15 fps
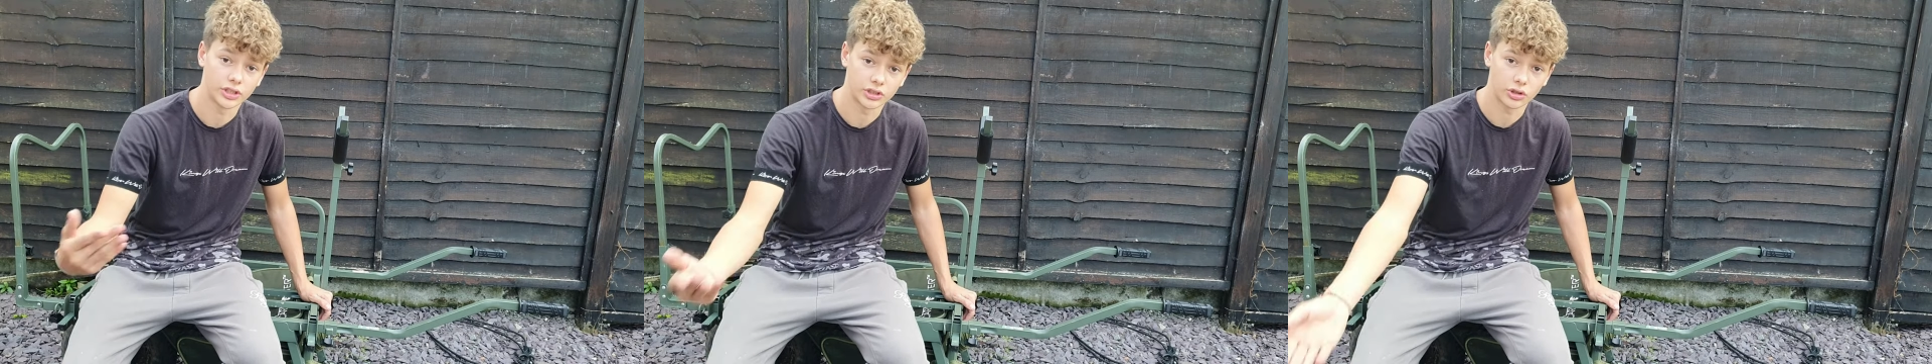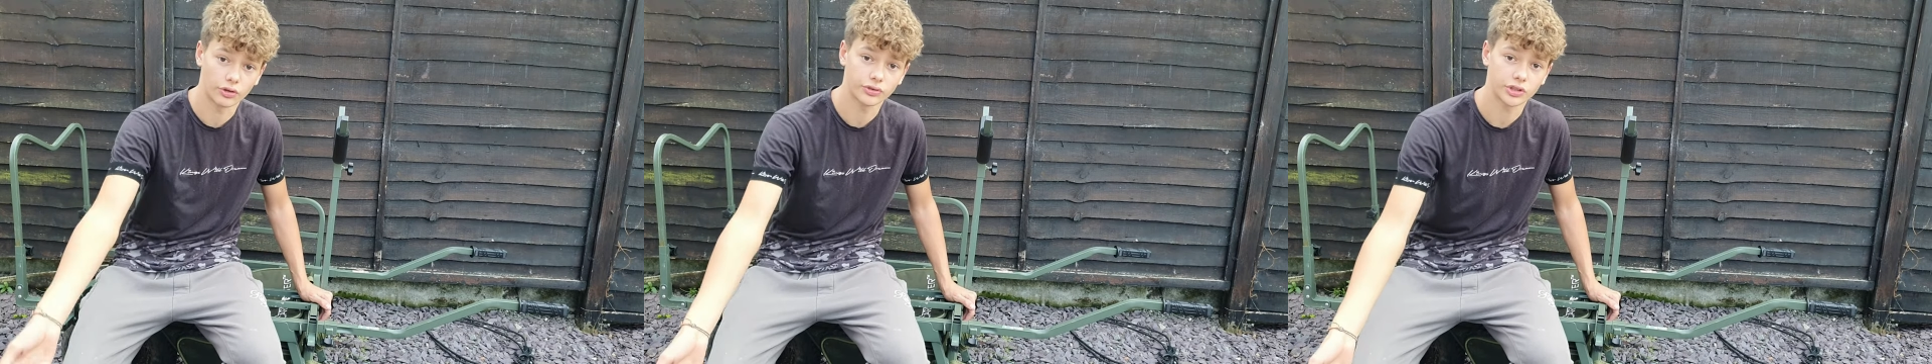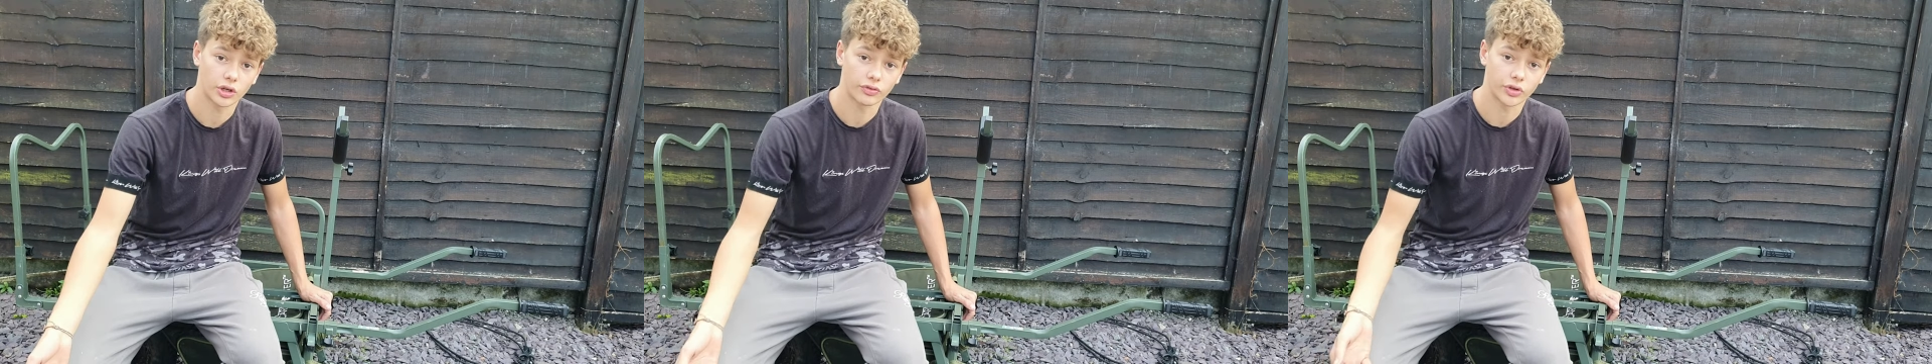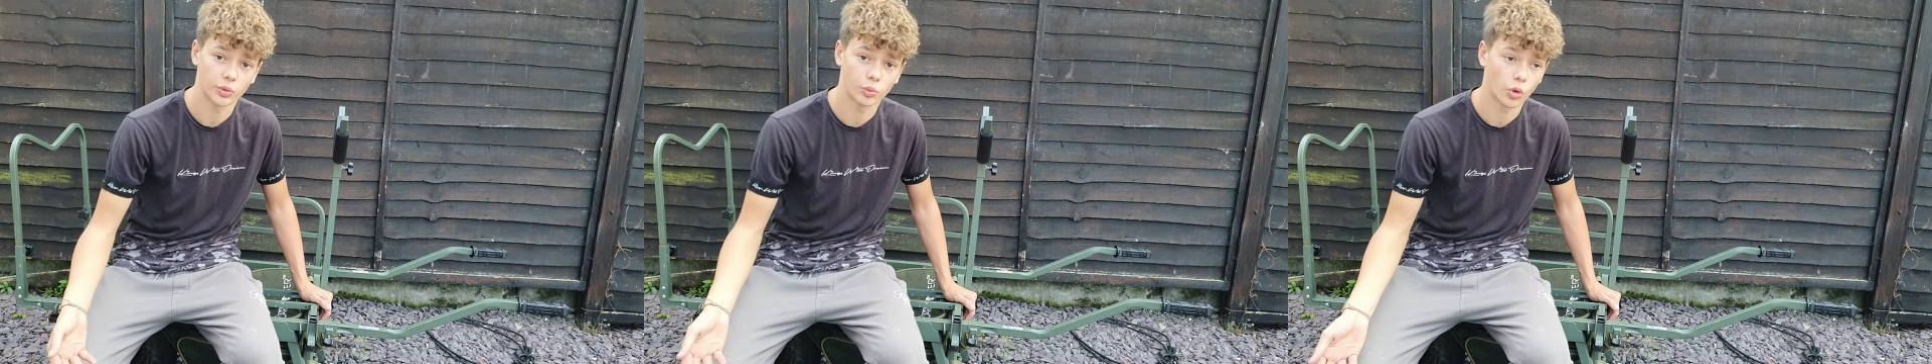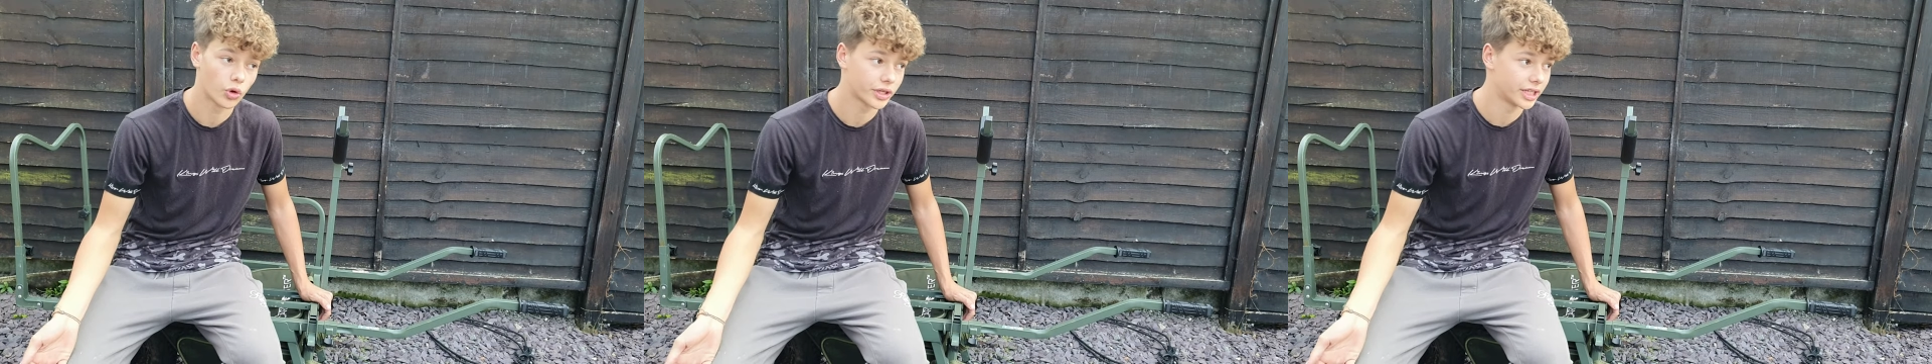your stuff, so if
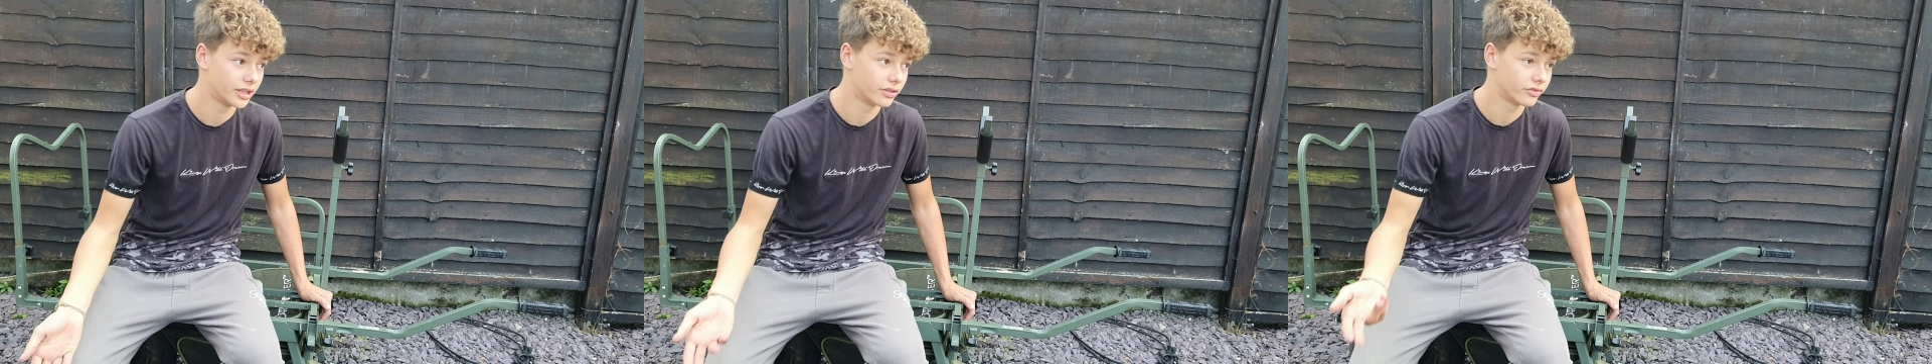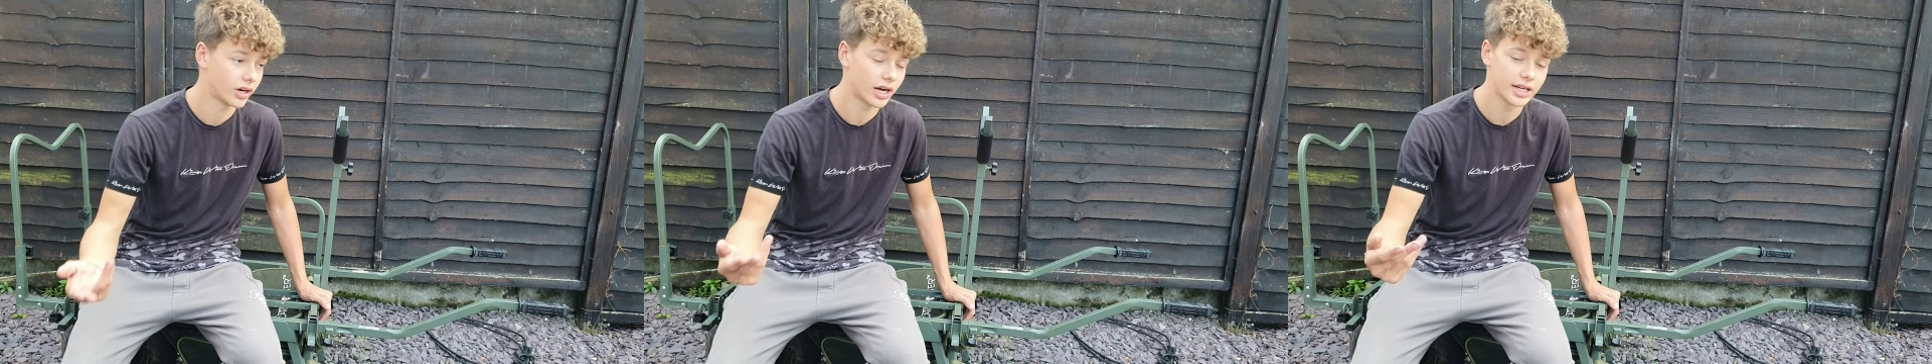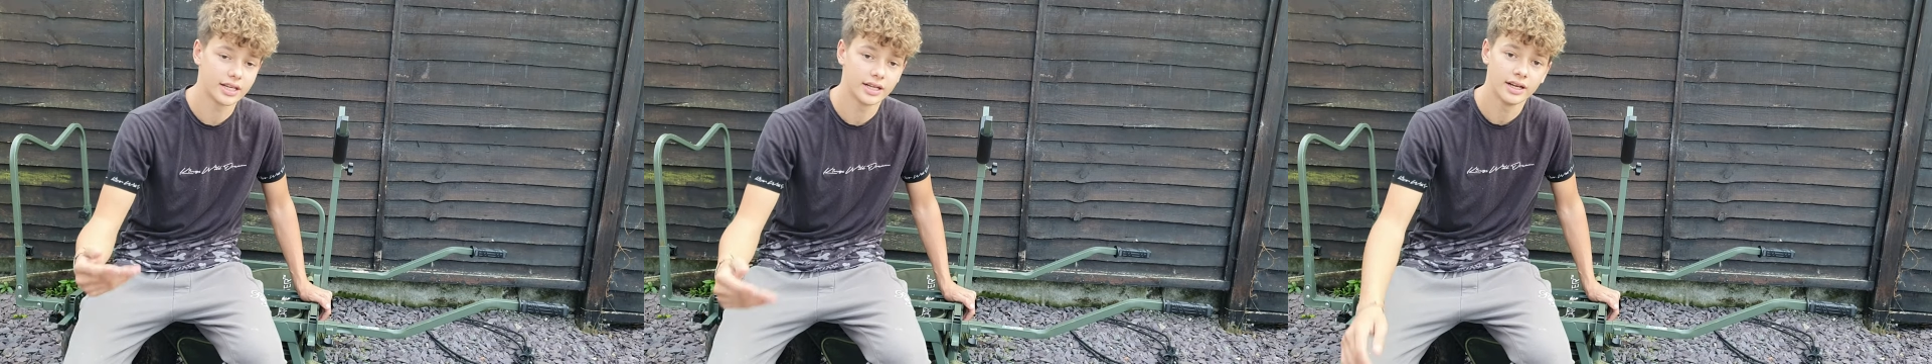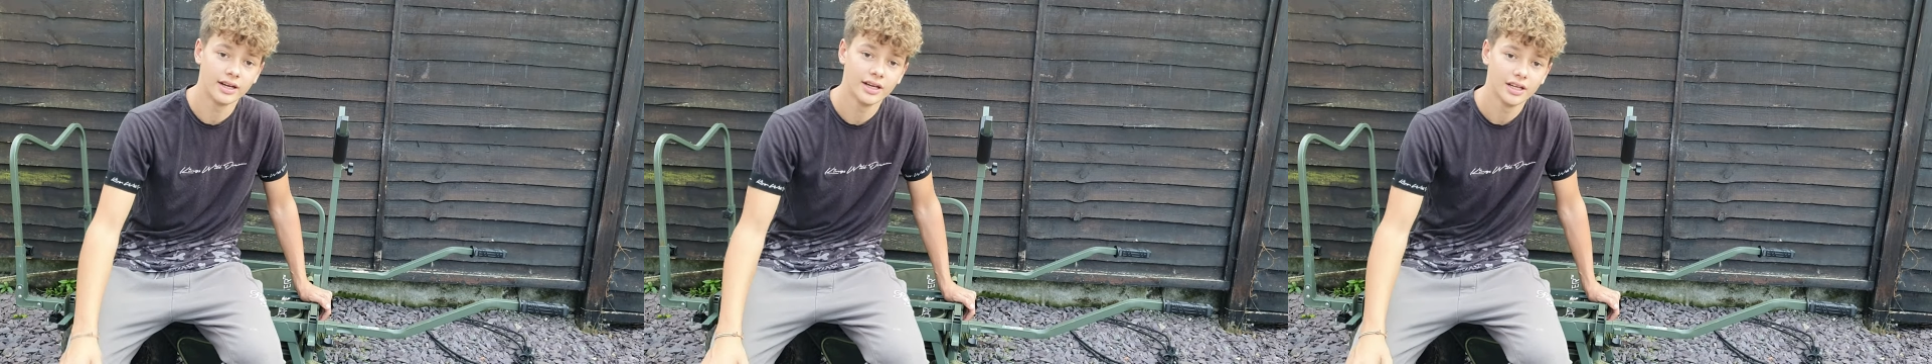you're walking in the rain